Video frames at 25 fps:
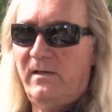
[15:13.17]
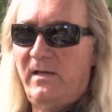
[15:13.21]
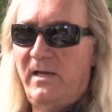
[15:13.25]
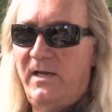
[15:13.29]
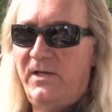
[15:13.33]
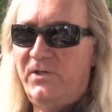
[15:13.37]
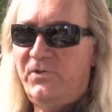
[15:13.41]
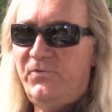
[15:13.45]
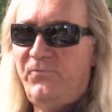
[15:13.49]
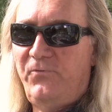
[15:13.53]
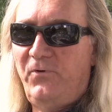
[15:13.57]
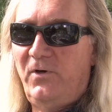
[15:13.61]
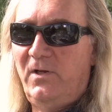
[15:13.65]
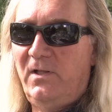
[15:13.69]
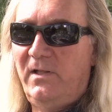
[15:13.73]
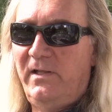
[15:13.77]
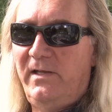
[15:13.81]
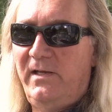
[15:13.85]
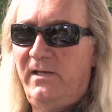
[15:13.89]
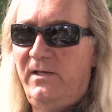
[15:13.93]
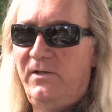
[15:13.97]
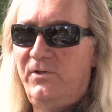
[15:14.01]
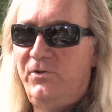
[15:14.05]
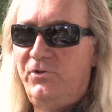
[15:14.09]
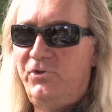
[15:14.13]
Ace
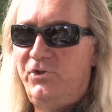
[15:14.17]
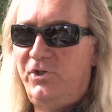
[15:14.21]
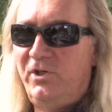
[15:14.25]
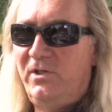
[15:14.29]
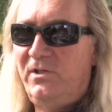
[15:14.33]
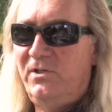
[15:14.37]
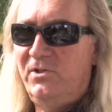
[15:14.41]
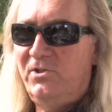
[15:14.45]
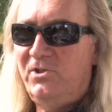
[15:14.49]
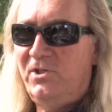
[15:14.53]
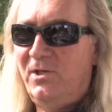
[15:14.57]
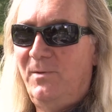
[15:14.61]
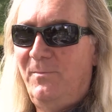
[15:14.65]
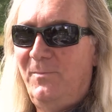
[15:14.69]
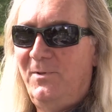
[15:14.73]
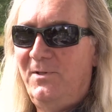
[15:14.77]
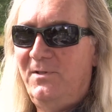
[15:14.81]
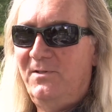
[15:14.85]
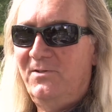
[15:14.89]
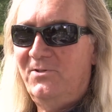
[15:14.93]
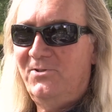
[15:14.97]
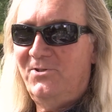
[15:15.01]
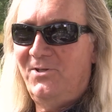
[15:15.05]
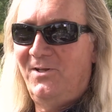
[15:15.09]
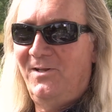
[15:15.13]
Frehley and Gene
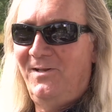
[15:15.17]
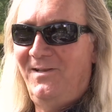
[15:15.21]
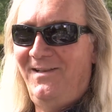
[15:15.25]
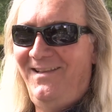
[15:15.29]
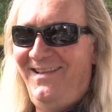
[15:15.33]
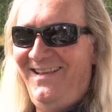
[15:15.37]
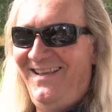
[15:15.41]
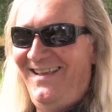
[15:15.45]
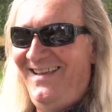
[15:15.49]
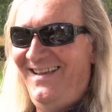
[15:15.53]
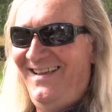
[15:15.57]
Simmons and